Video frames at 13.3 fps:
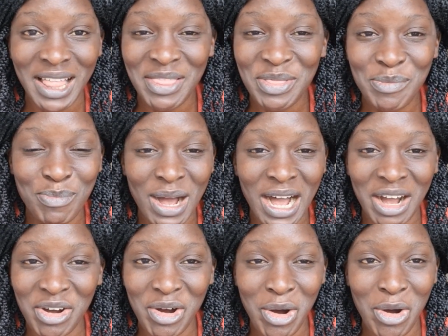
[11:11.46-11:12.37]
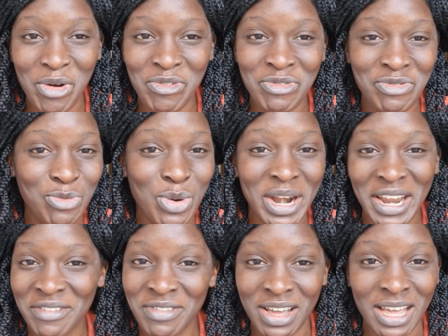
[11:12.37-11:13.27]
the book, or
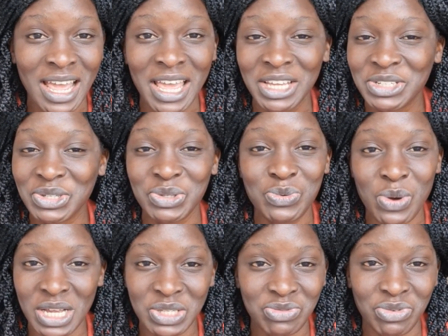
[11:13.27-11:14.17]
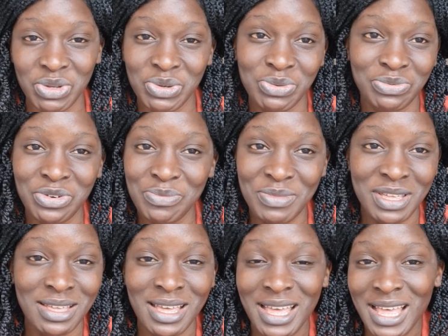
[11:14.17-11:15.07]
whatever just works for you. For
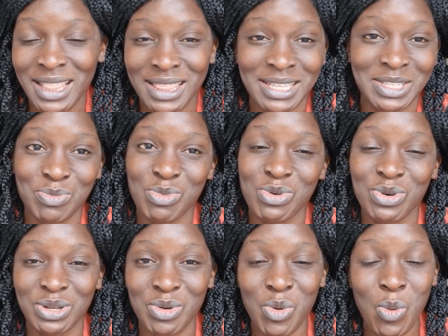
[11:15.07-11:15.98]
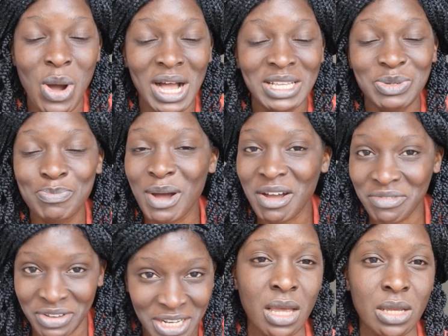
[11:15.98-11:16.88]
me, this book works
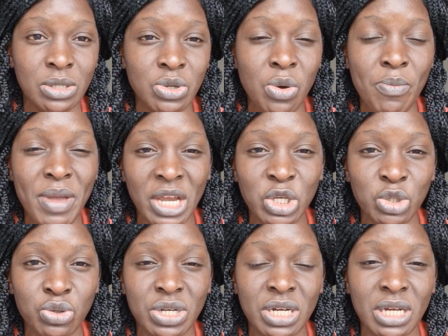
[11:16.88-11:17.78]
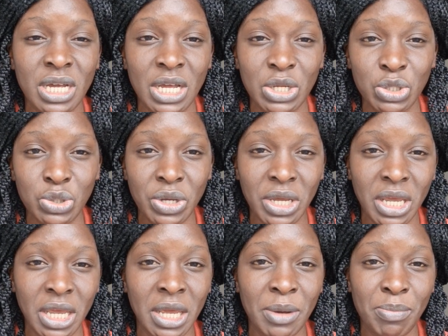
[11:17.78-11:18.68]
perfectly. So make sure to
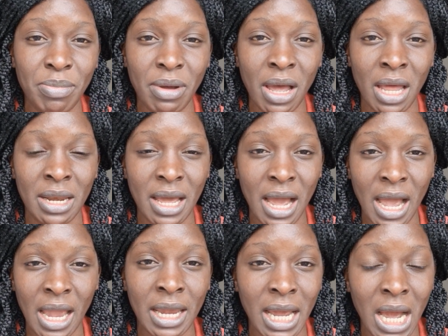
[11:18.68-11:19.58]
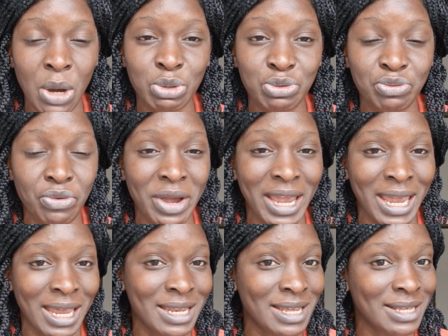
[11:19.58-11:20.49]
keep an eye out for
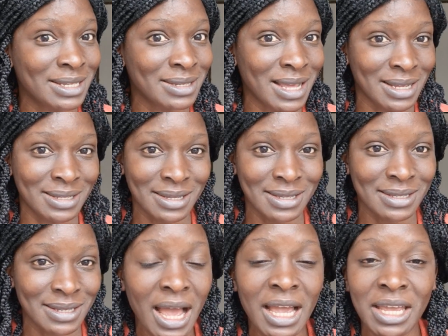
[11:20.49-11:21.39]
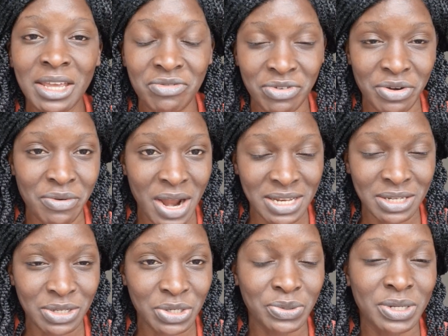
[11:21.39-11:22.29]
any successes. Give
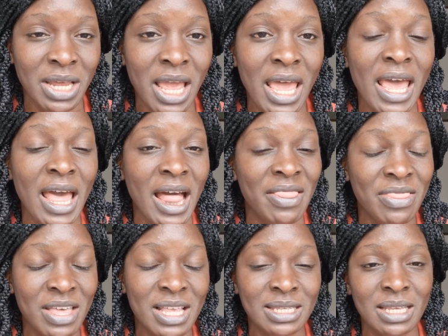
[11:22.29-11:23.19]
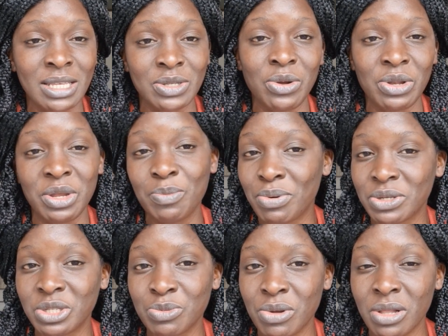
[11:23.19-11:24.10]
gratitude. And this is only
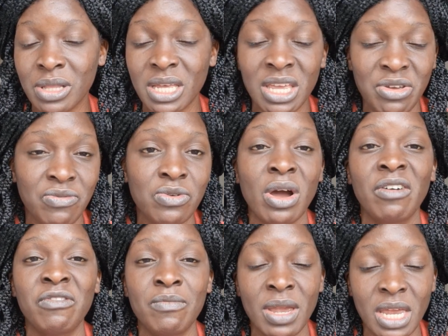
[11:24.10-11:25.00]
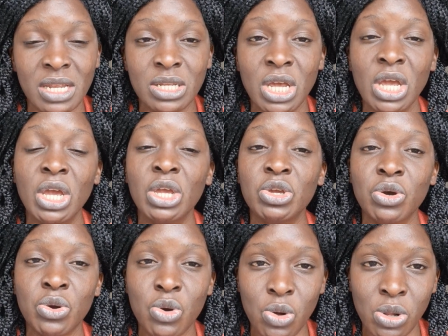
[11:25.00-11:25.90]
possible if you have made your
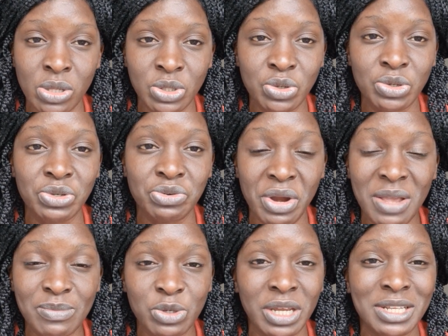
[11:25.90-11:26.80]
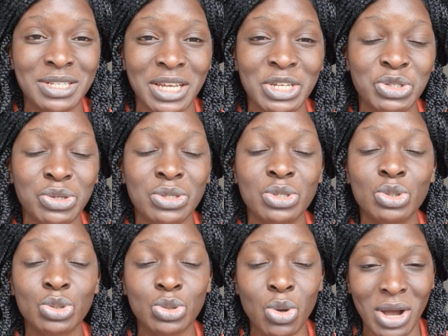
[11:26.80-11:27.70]
goals, your dreams, your intentions
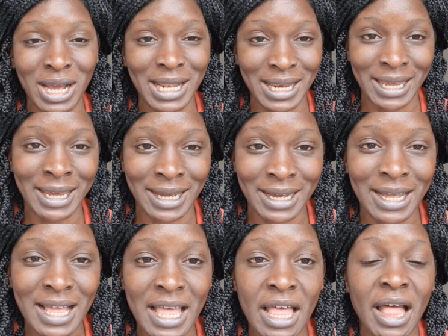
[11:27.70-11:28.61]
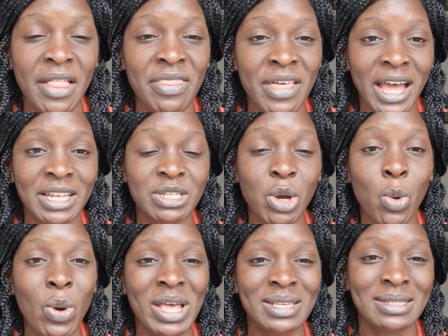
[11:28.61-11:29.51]
so clear that
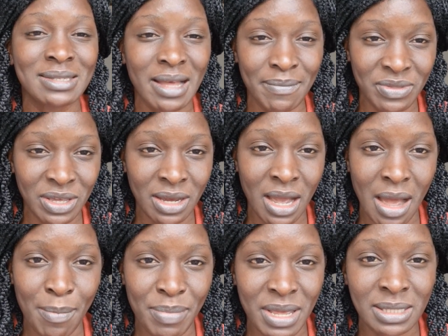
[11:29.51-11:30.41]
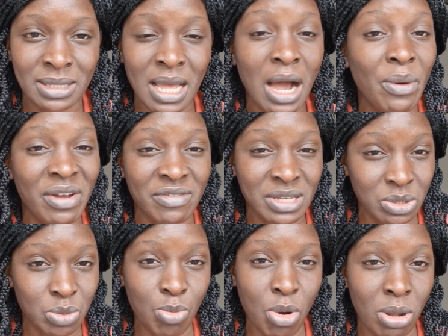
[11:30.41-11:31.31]
when something happens, however
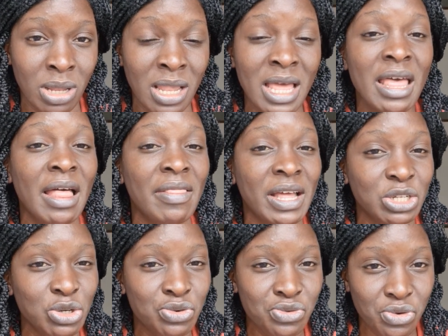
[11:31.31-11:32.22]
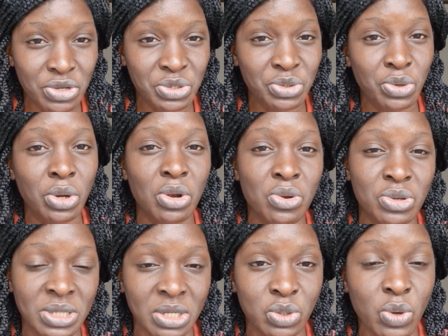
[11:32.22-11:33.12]
small, that draws you
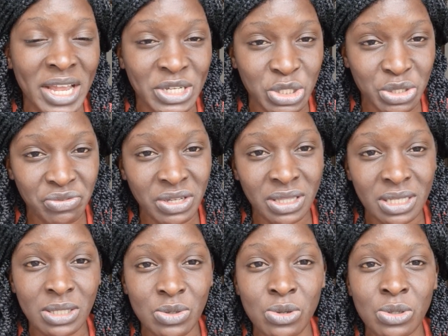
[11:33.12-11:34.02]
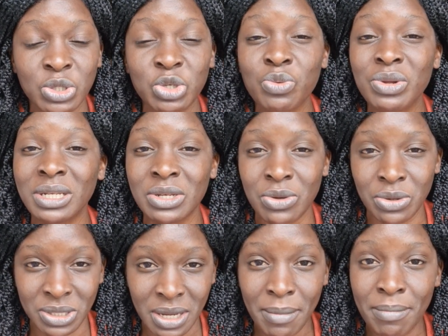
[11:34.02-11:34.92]
closer to achieving these goals, you will
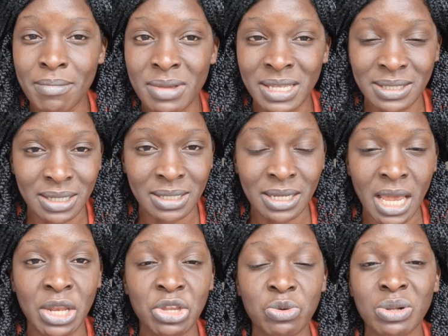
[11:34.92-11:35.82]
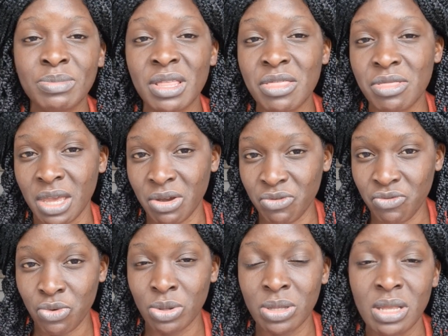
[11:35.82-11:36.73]
not miss it, and you will be thankful